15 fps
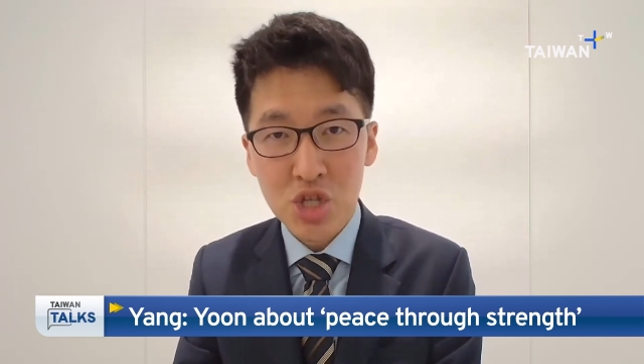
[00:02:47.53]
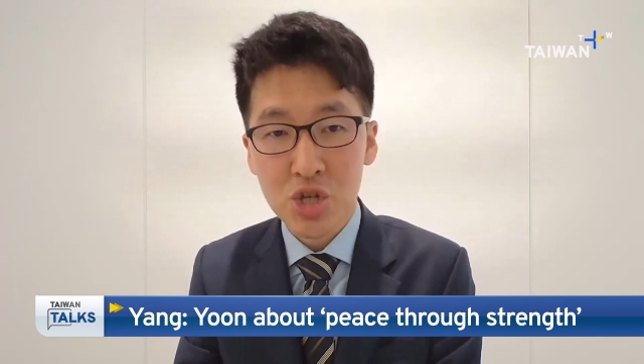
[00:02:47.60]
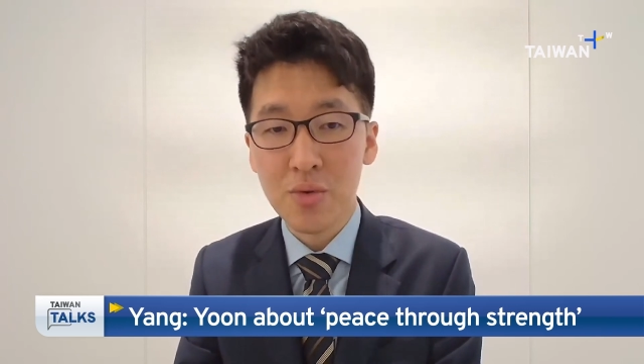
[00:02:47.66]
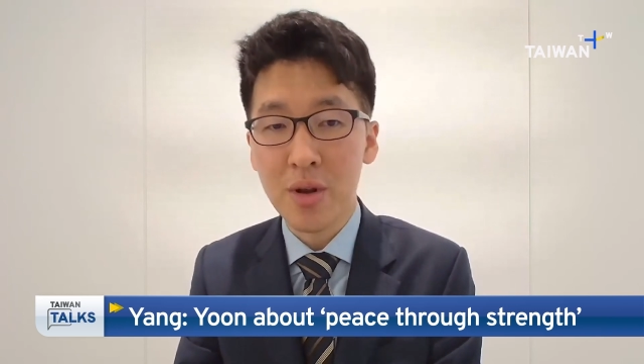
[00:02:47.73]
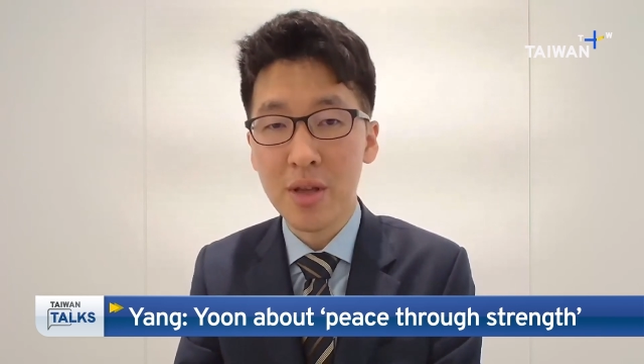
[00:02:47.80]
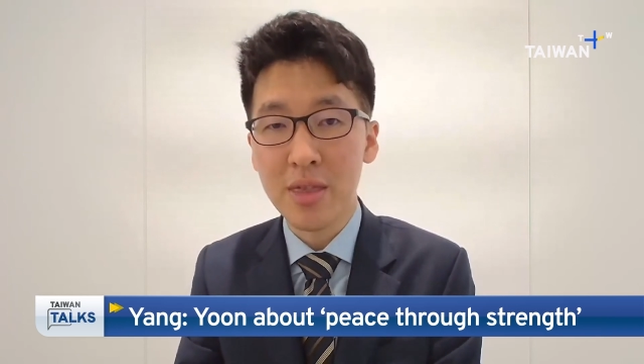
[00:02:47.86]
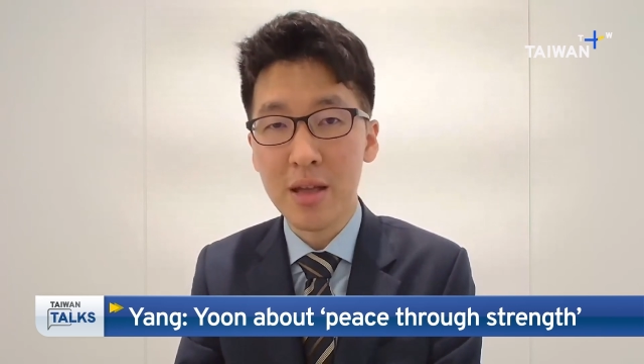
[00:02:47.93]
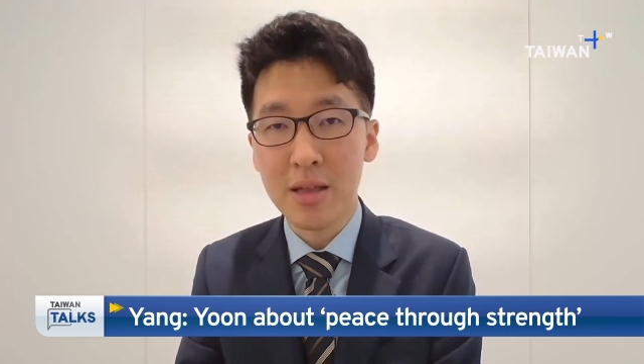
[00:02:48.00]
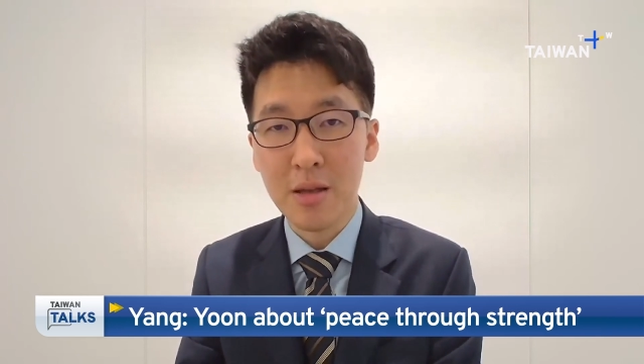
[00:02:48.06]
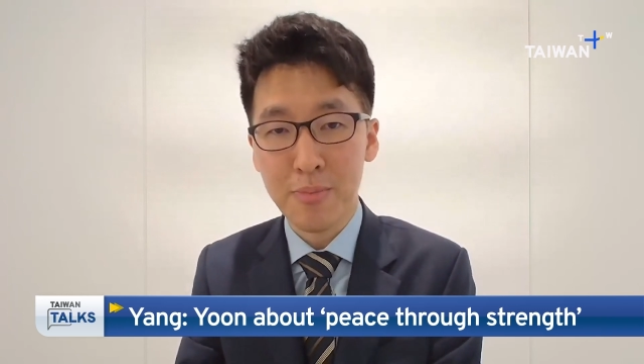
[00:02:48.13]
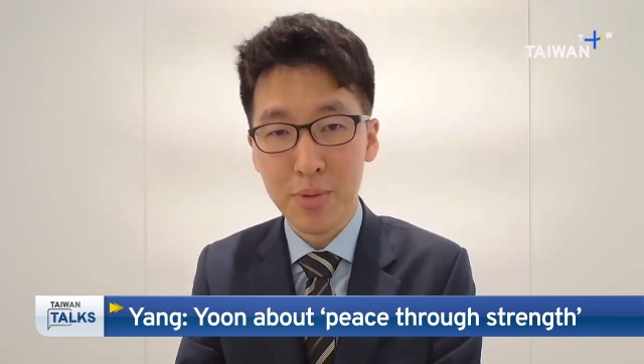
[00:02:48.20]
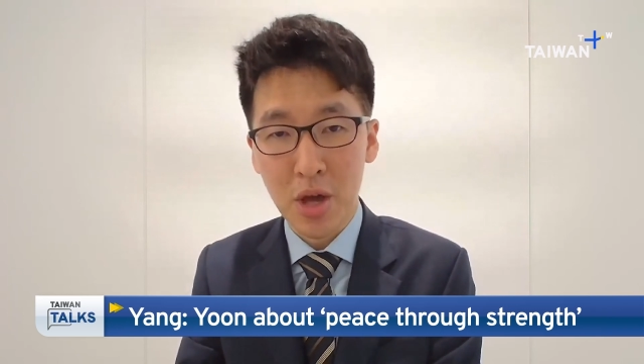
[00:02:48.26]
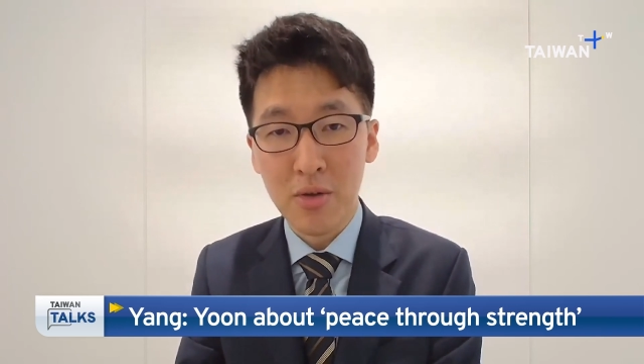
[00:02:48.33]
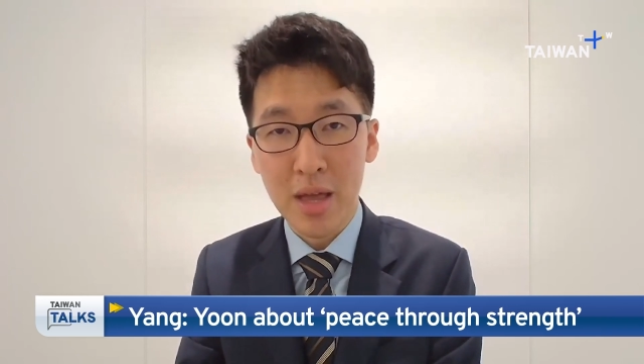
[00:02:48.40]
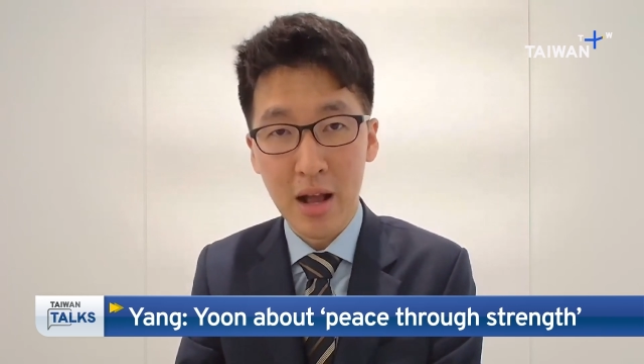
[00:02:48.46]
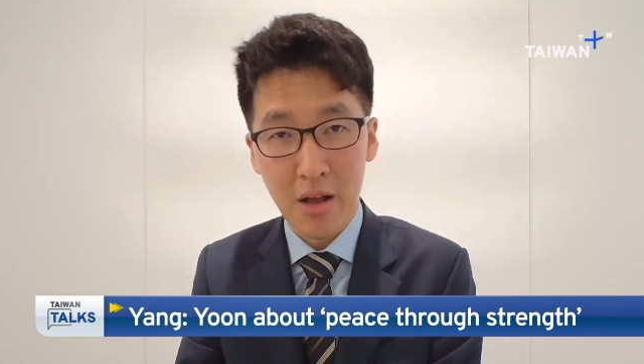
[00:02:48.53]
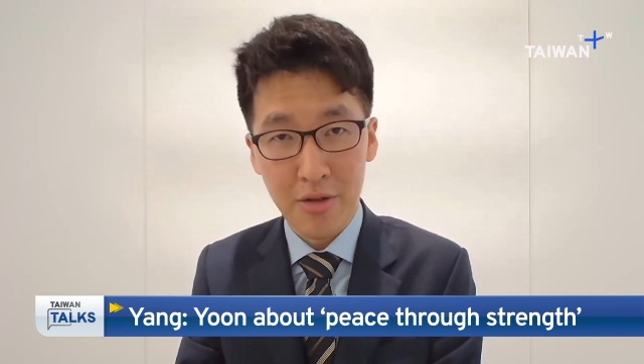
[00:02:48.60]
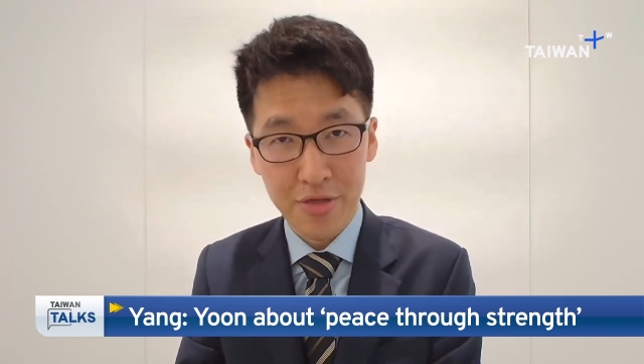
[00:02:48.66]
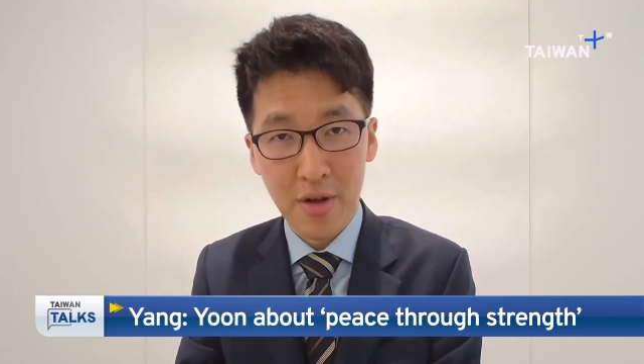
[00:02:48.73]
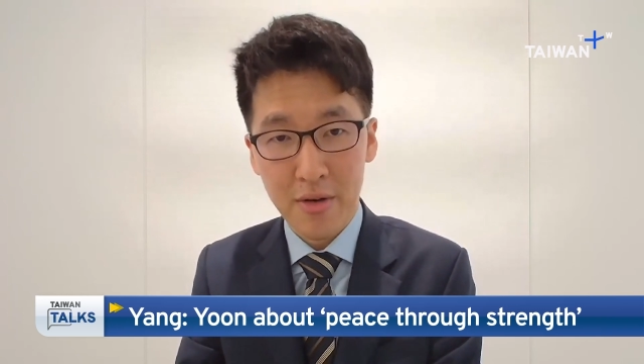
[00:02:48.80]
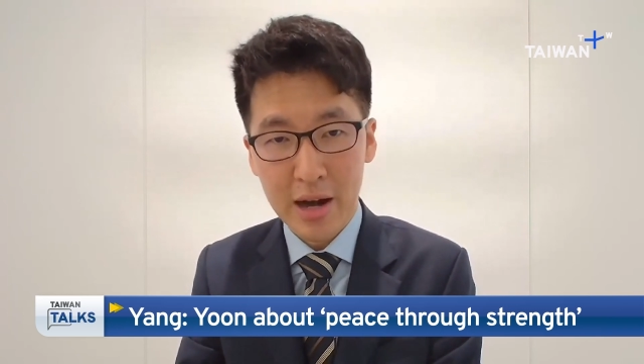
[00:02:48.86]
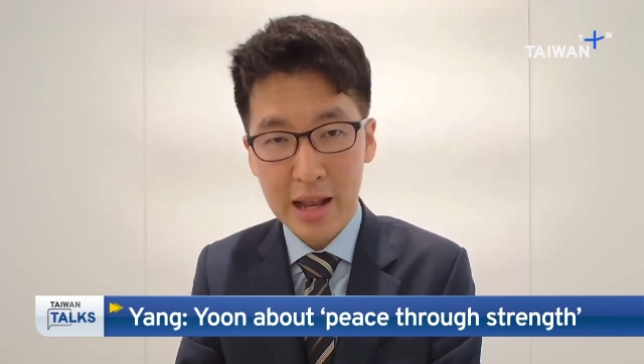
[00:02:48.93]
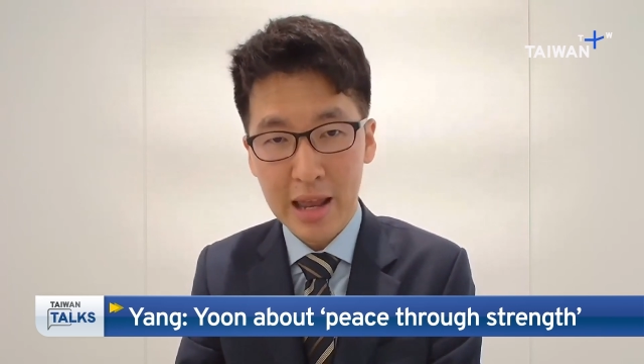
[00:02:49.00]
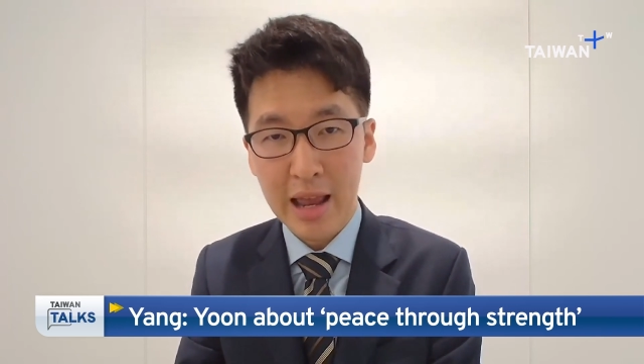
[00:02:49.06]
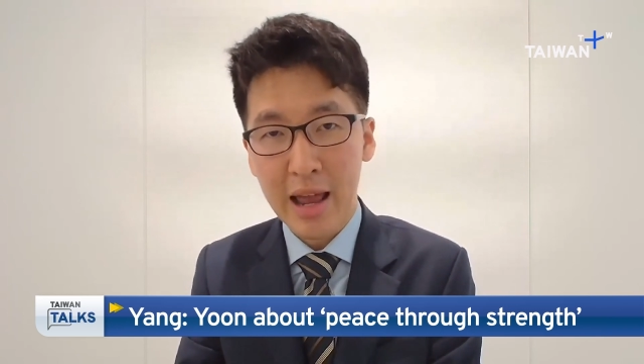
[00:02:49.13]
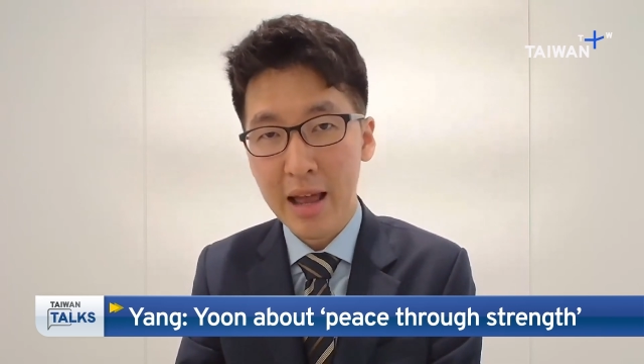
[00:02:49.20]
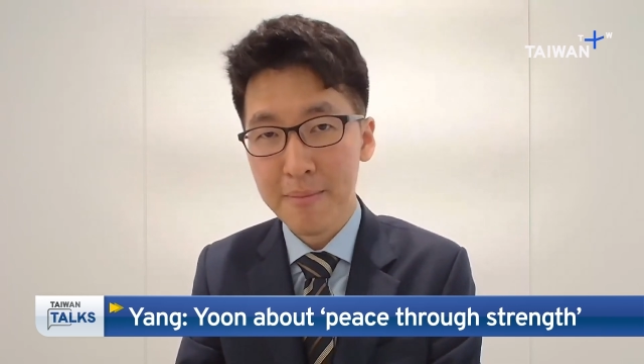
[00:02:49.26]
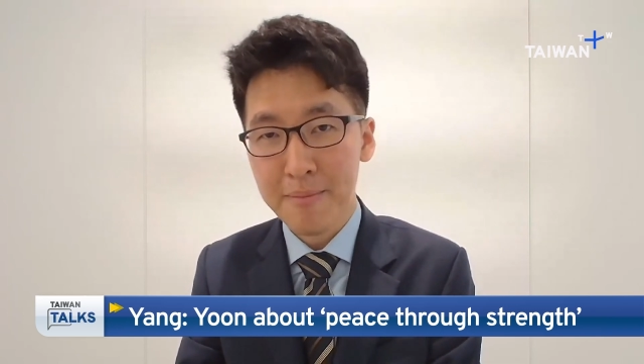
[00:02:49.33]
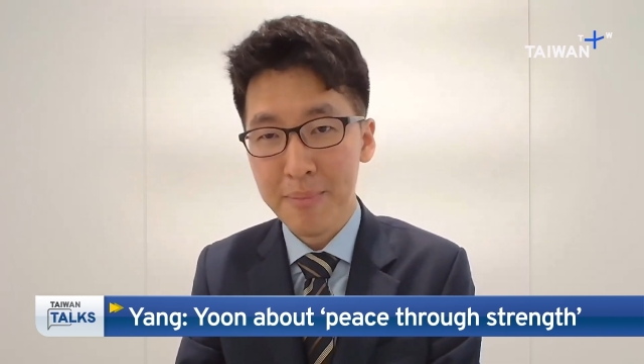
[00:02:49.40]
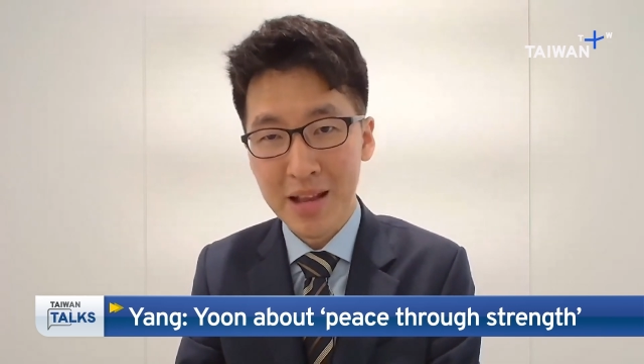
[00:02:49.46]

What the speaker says: toward the Pyongyang authority.